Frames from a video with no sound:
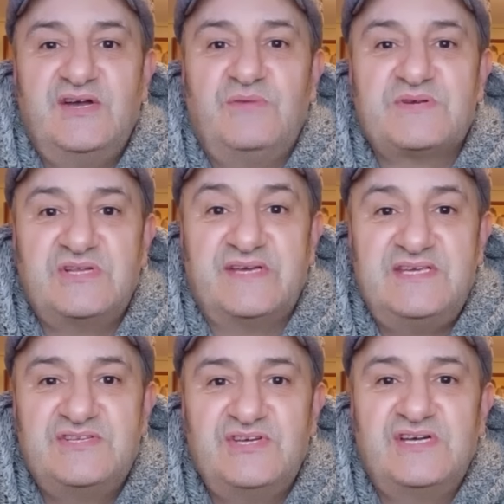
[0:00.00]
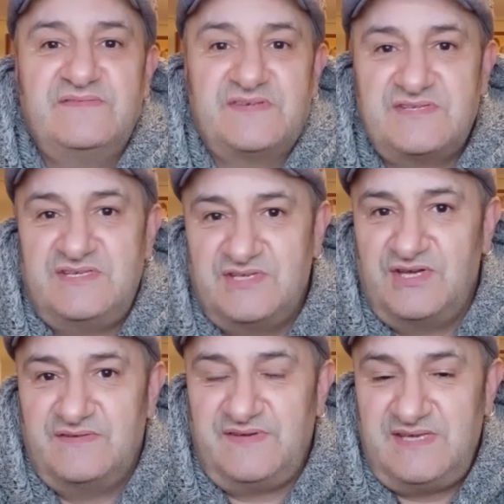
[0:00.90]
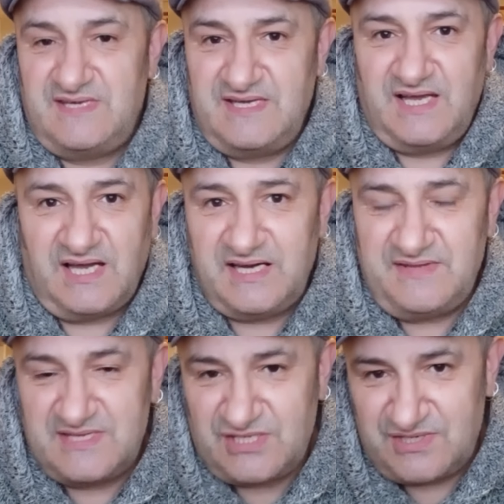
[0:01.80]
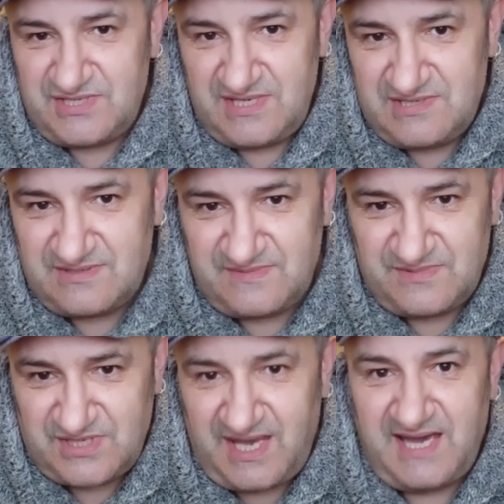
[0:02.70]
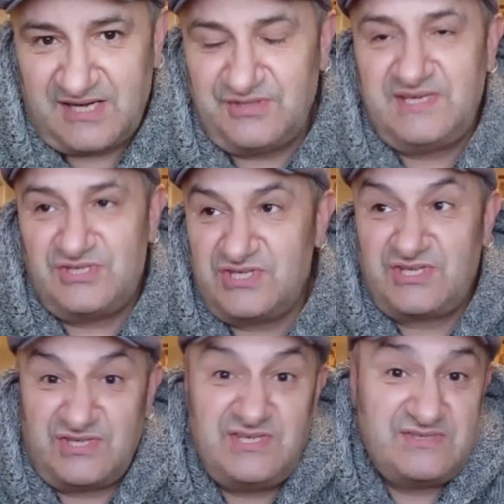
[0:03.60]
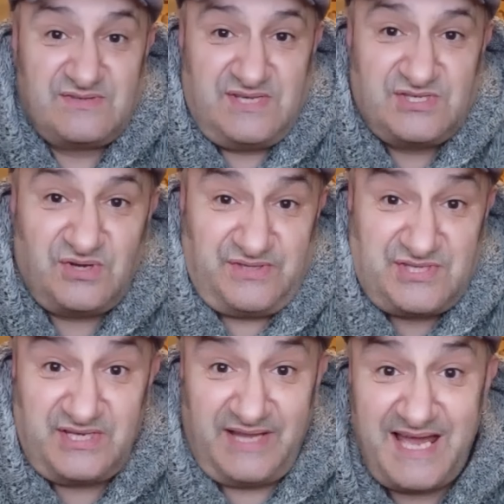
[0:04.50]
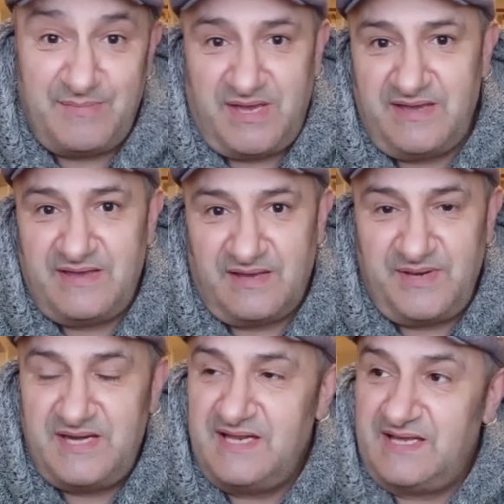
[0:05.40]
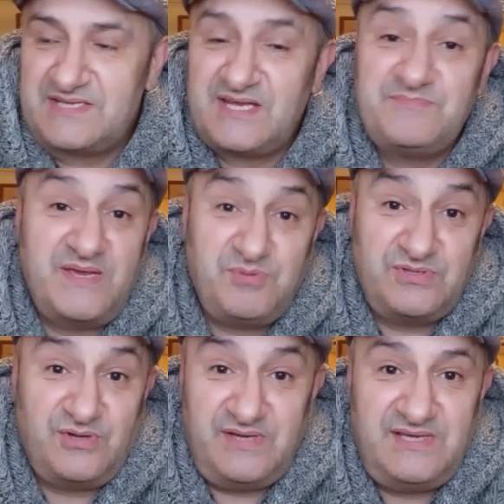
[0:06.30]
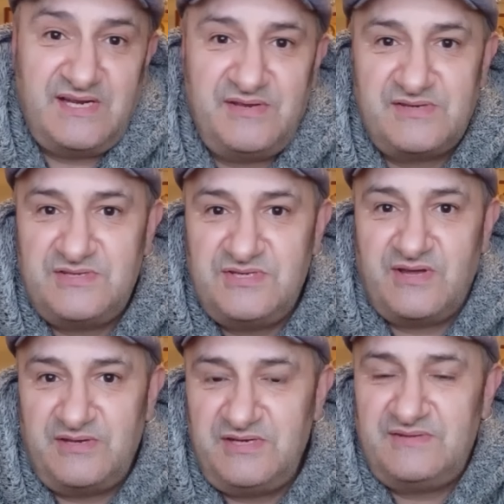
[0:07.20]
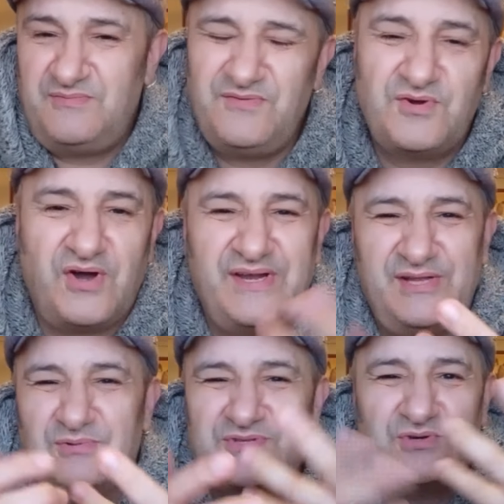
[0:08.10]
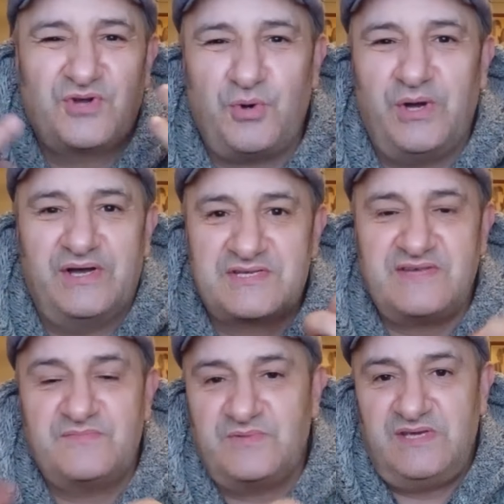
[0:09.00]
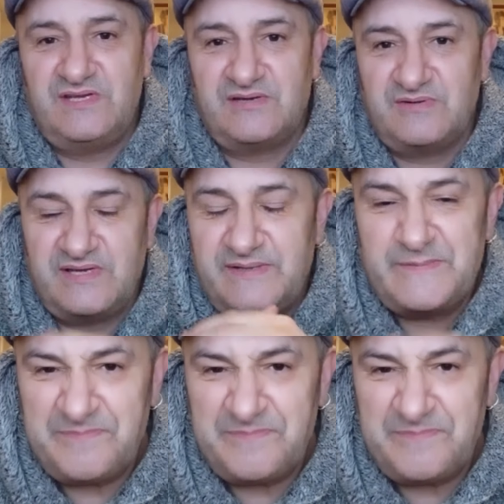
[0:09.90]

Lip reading: almost like he's nervous, he's nervy. I don't think it's because he's scared. I think it's just because he's got this little habit. I mean, some people do it, you know, we've all got our little sort of quirks, haven't we? You know, where,